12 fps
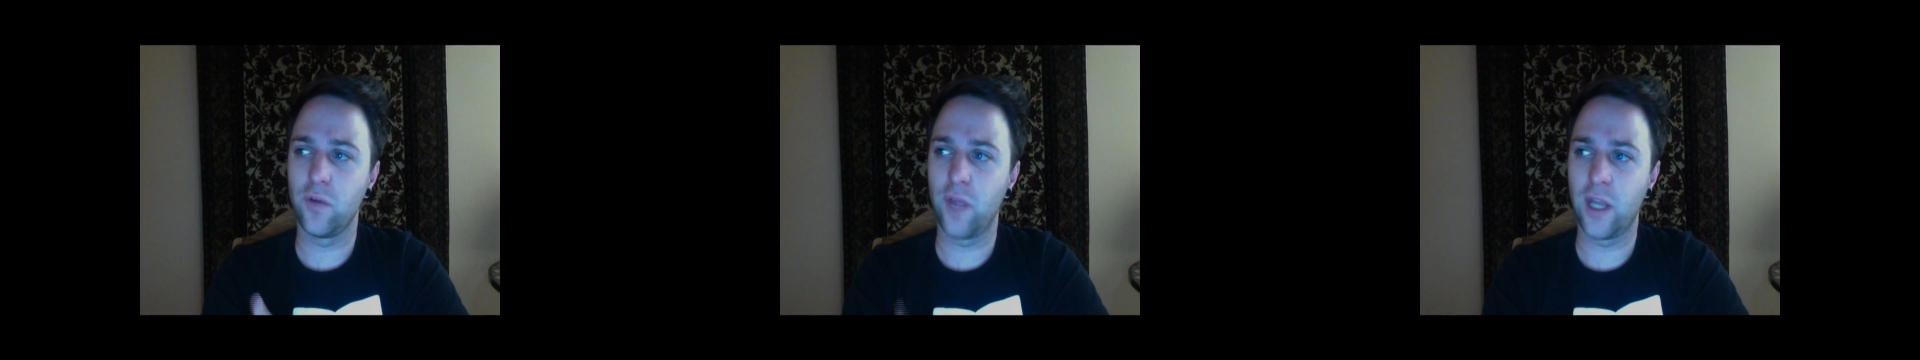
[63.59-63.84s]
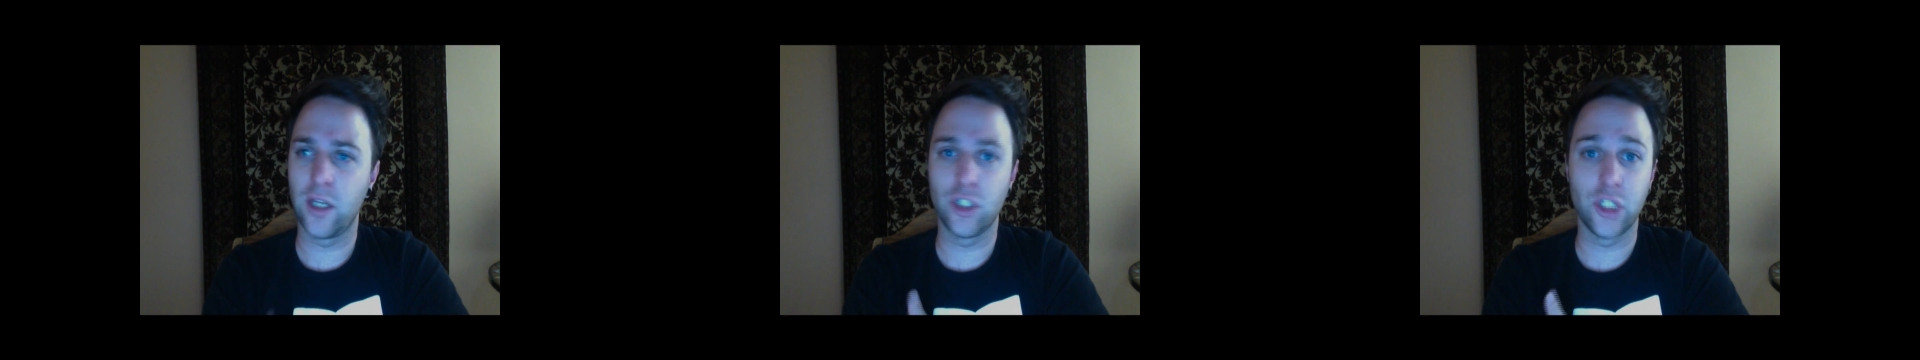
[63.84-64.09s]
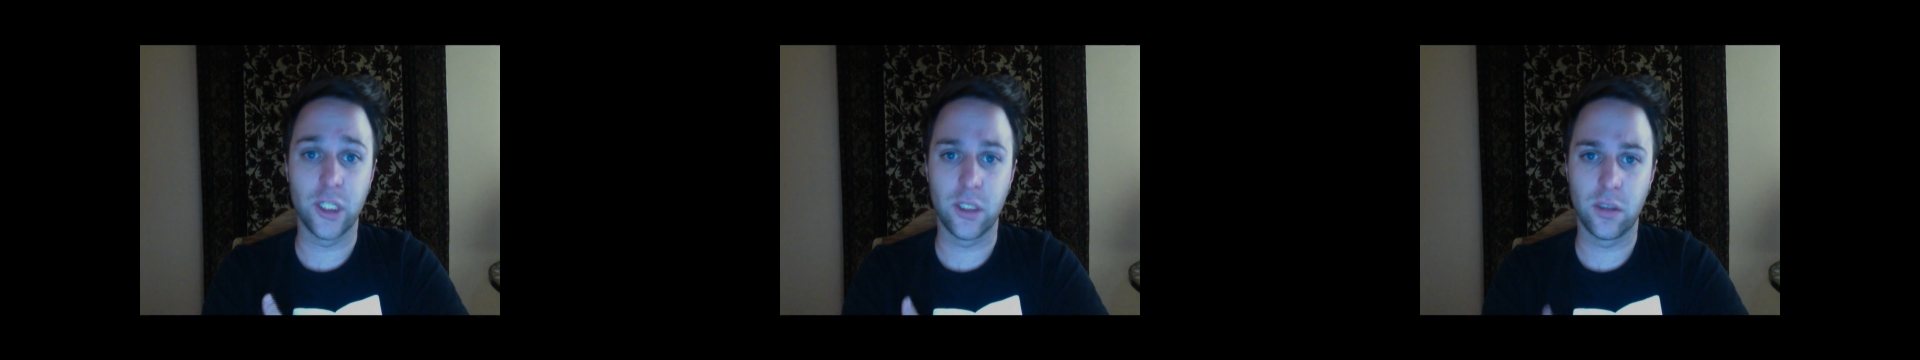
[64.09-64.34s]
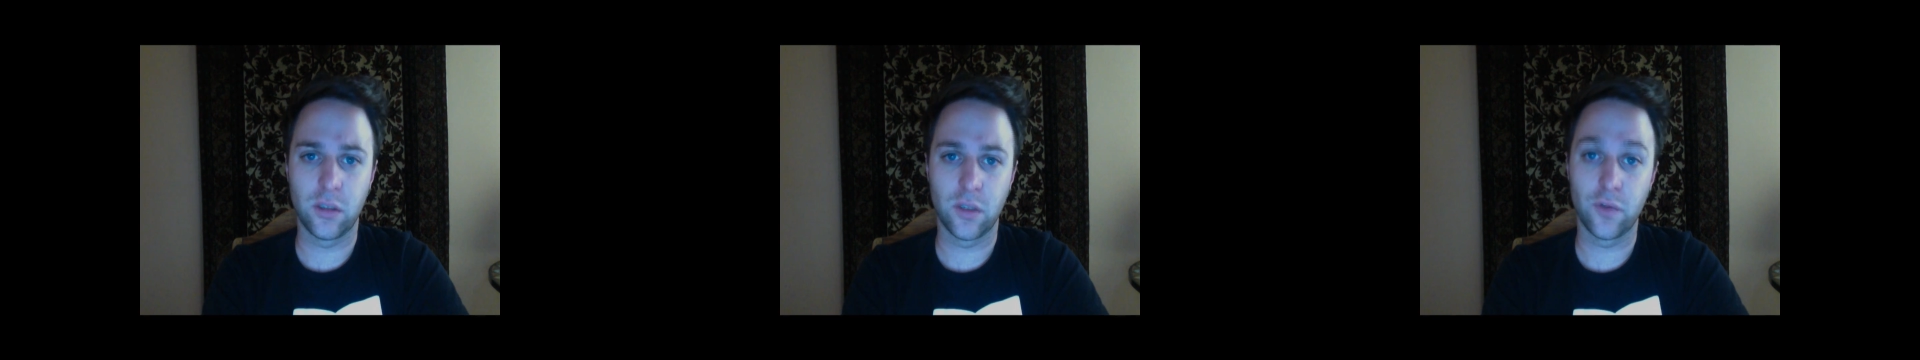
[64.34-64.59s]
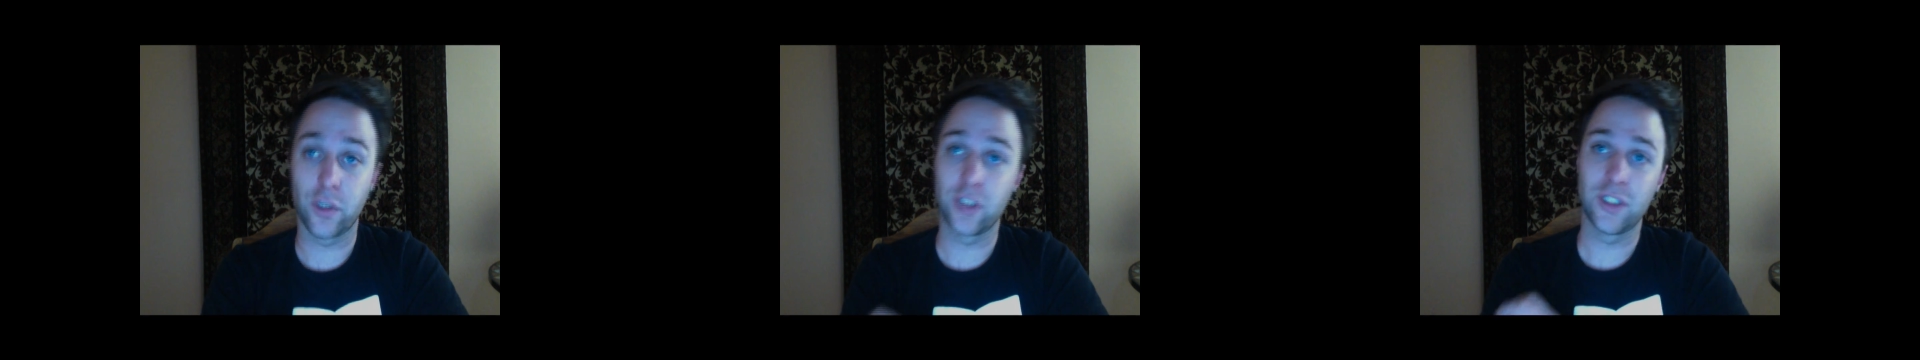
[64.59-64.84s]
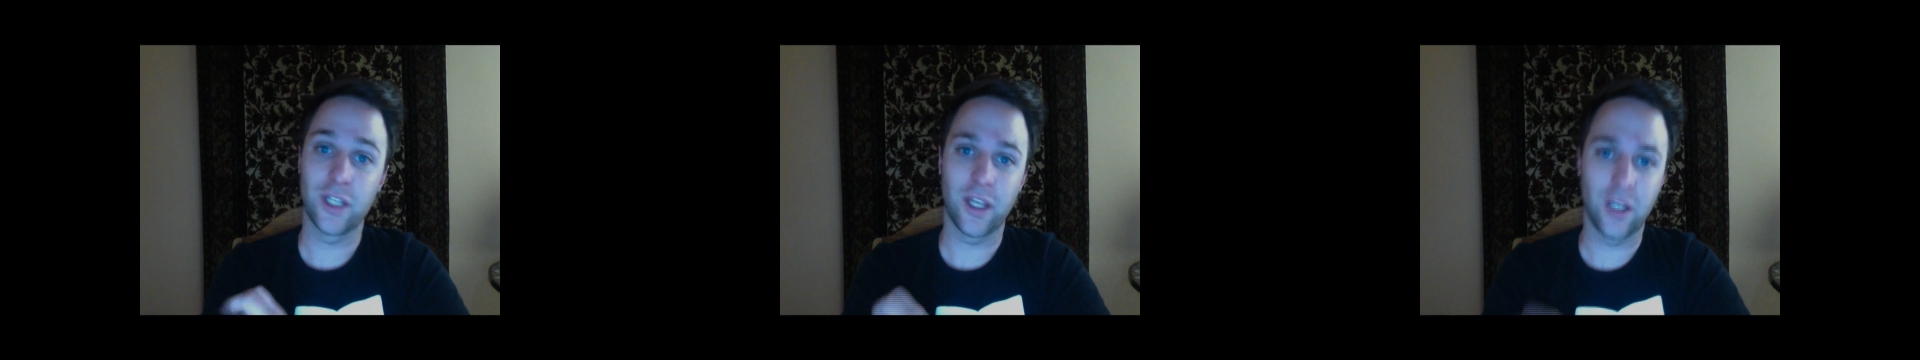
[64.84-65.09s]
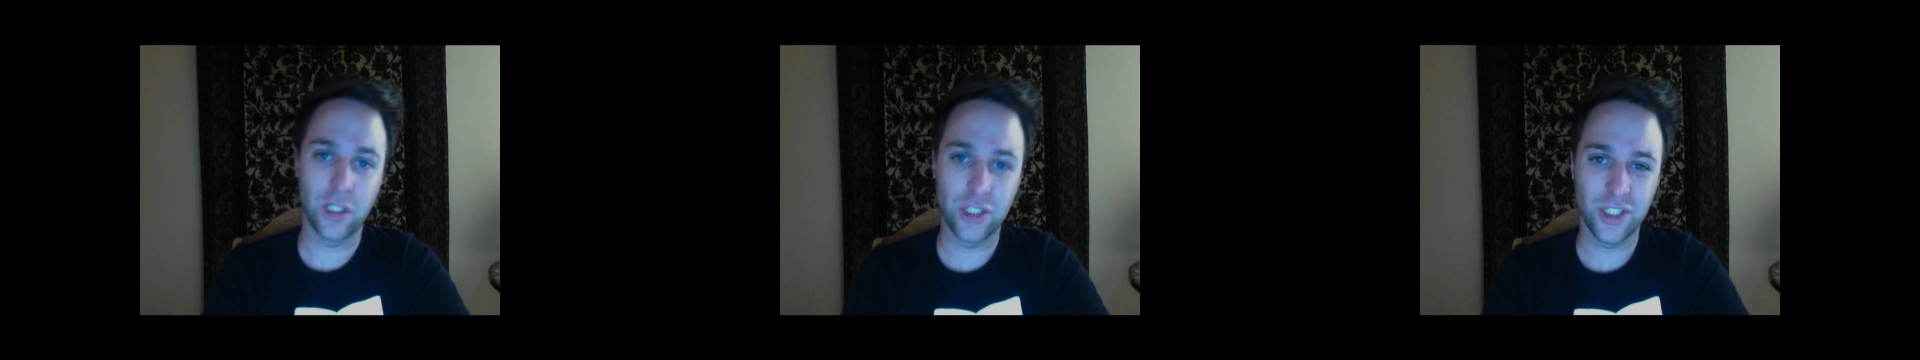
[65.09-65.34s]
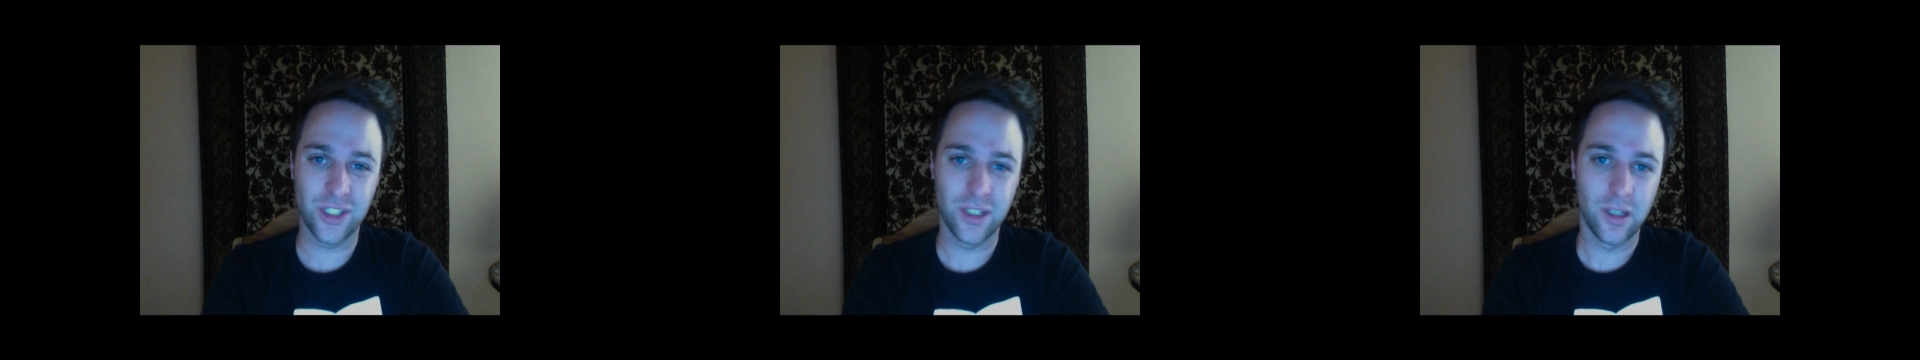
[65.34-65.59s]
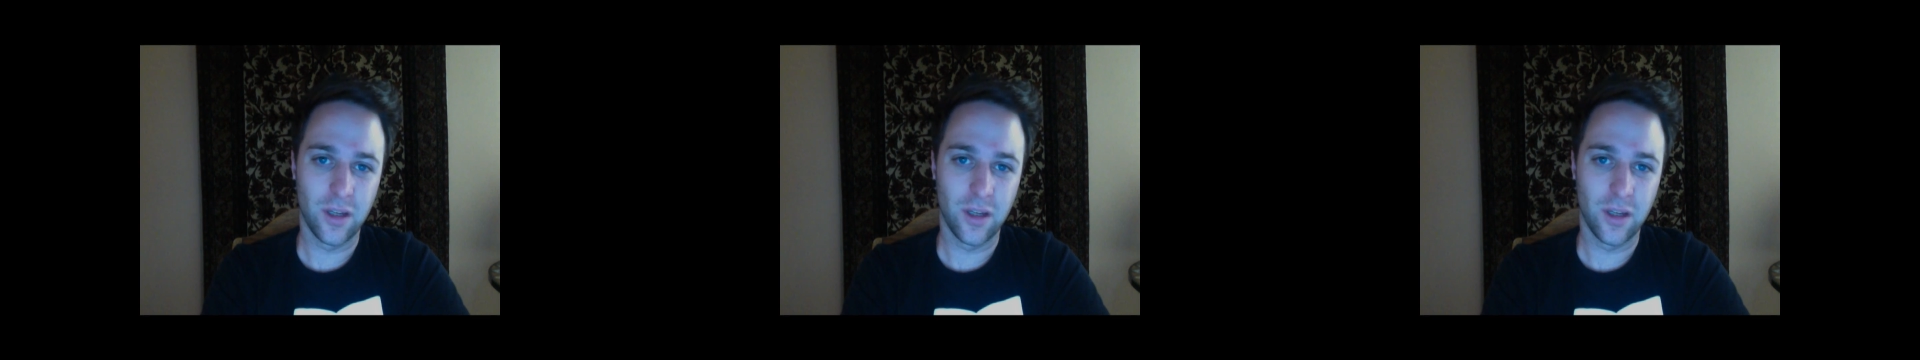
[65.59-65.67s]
of energy, if I could say energy,